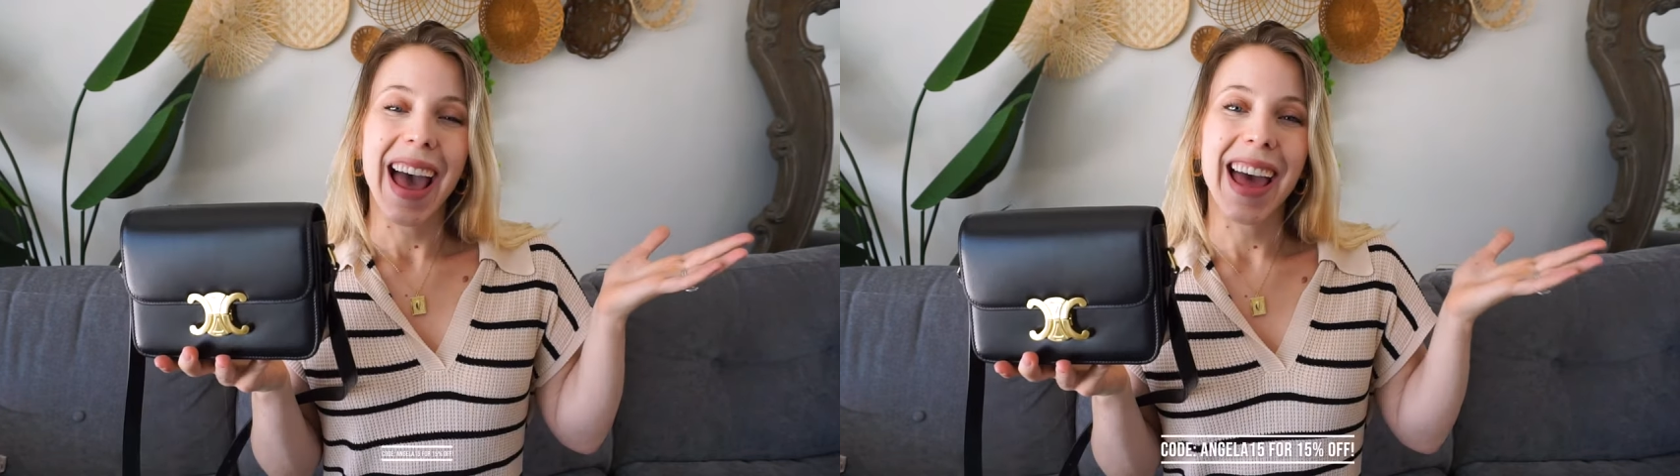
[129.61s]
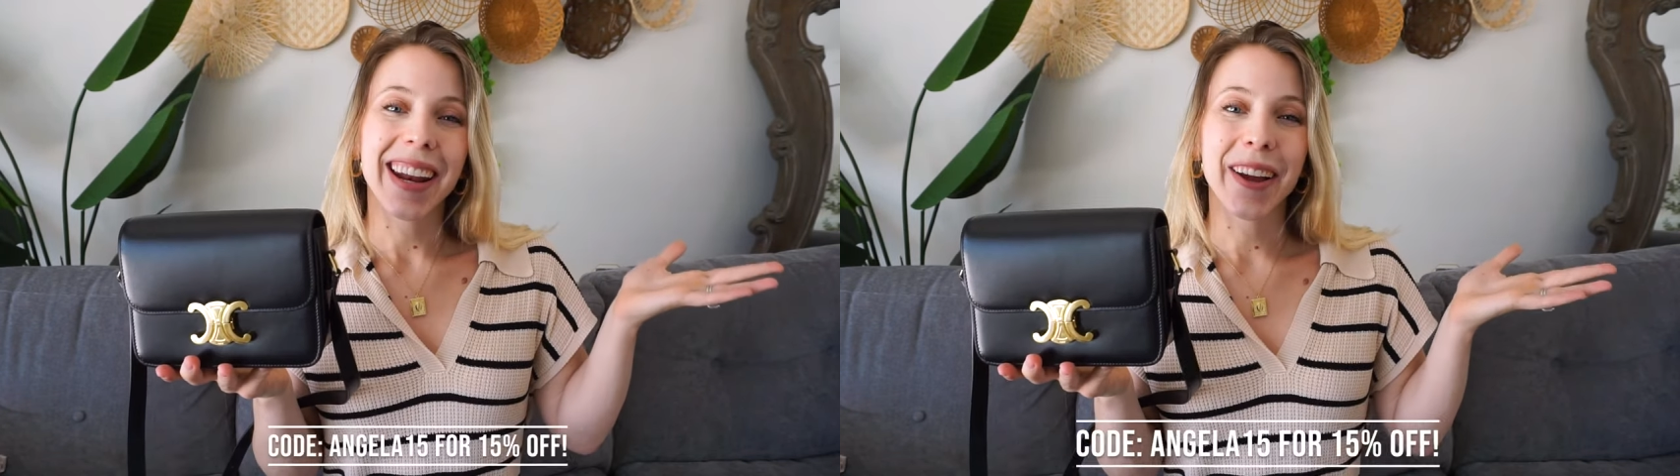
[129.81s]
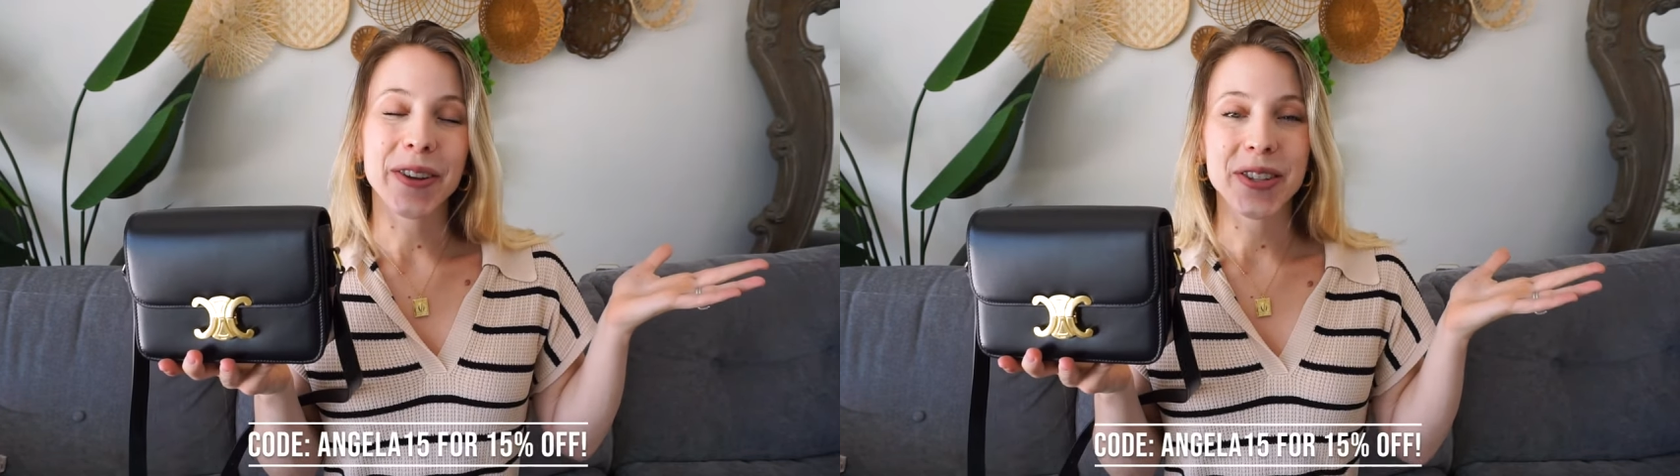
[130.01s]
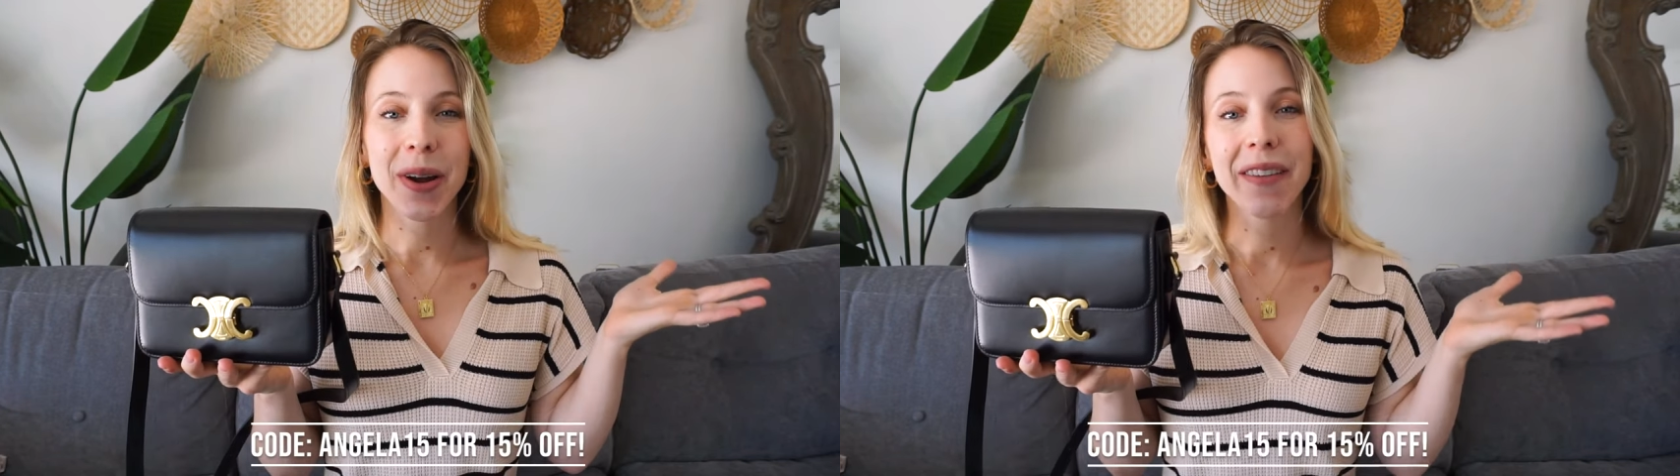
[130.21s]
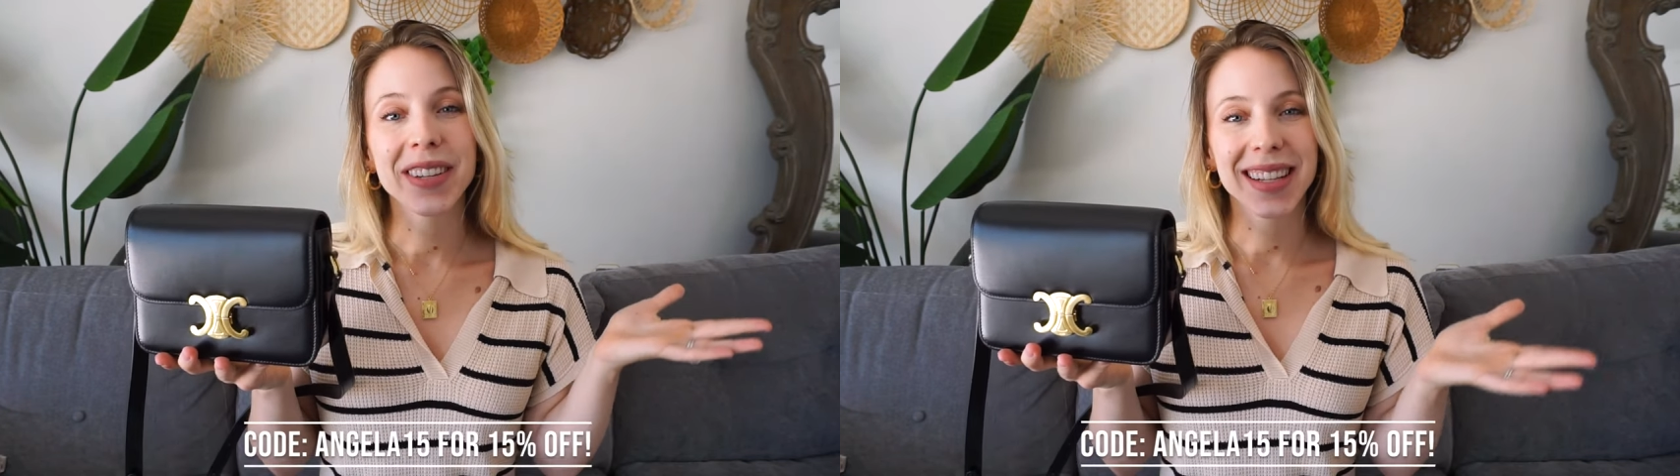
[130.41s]
And I also
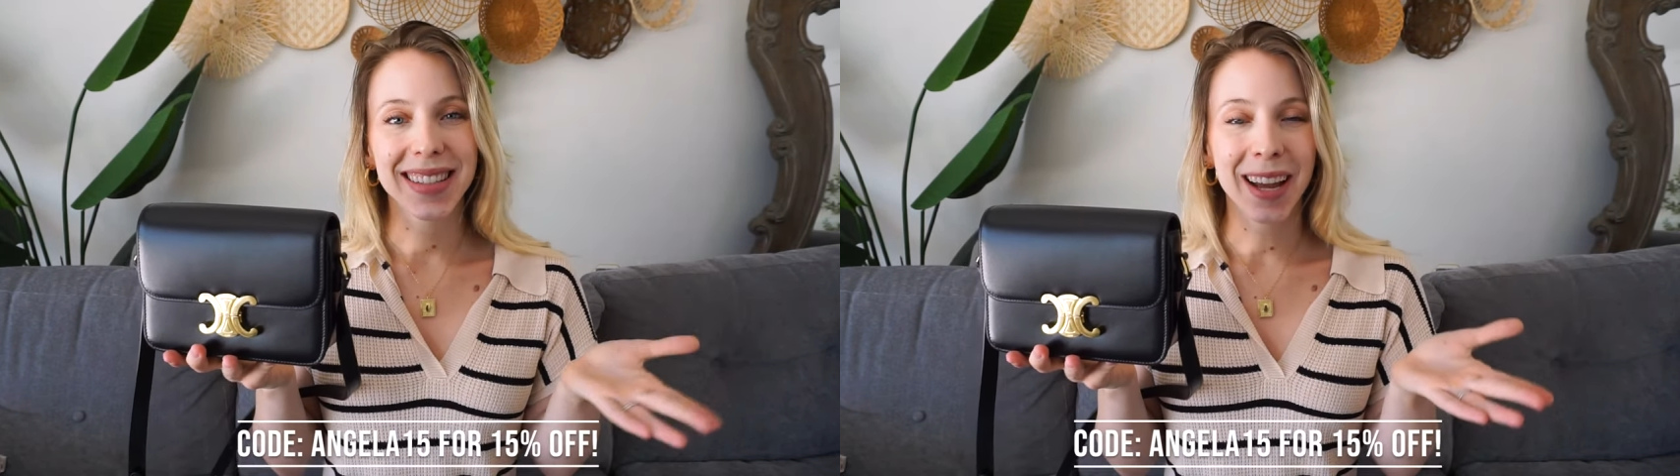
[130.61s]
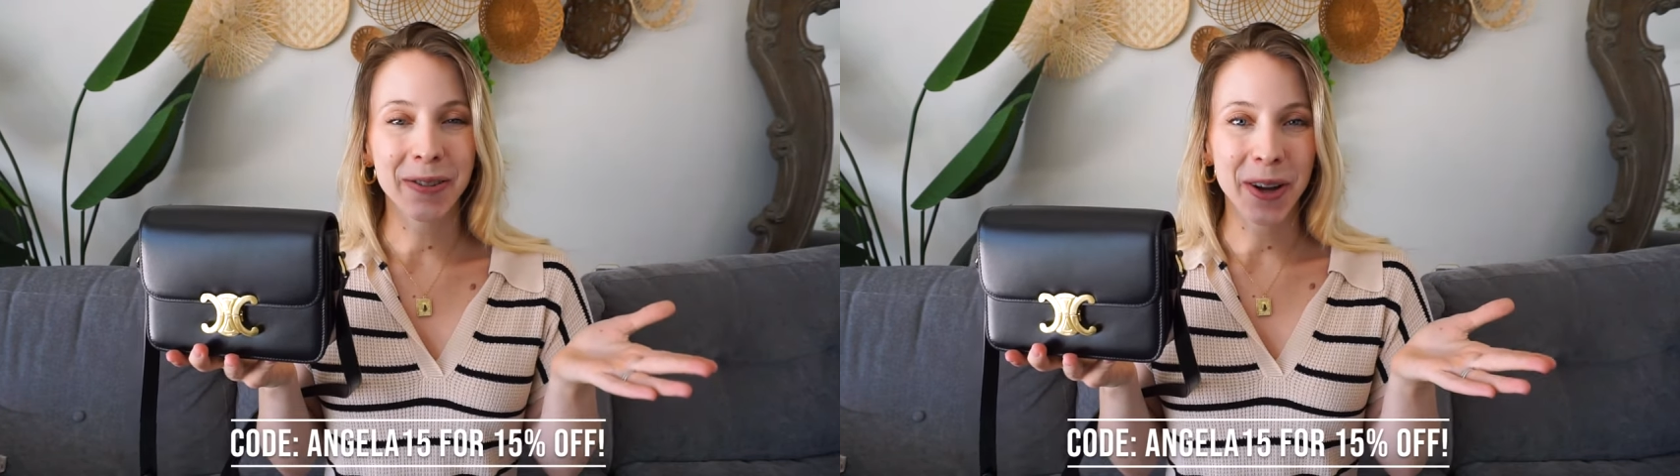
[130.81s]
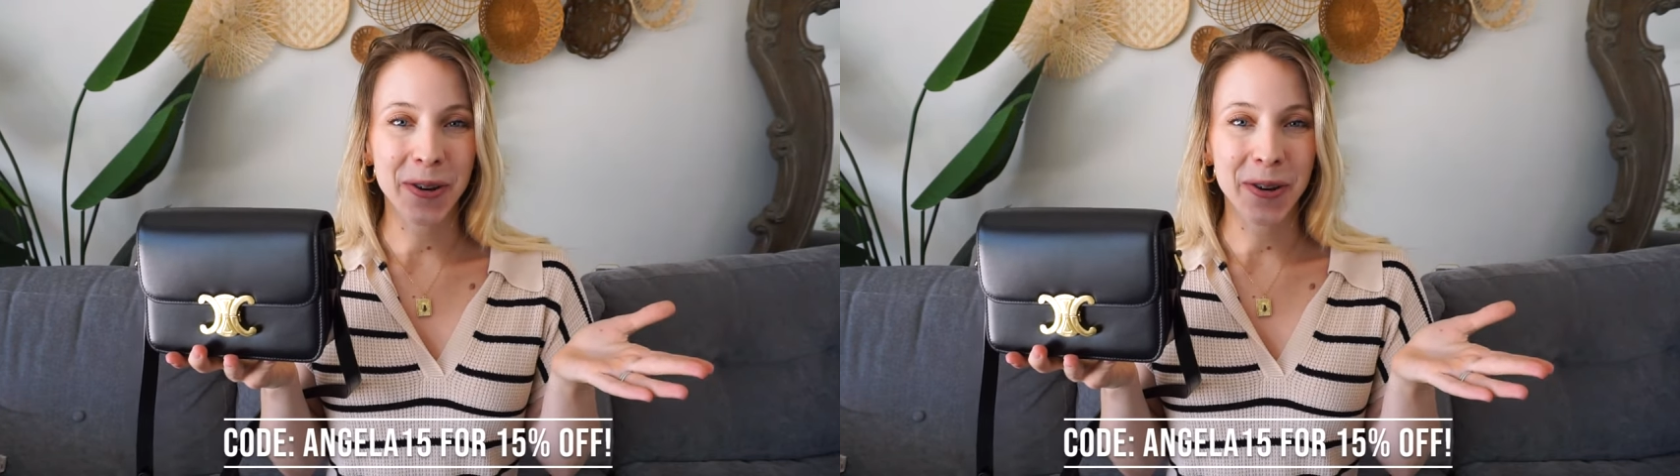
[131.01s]
have a discount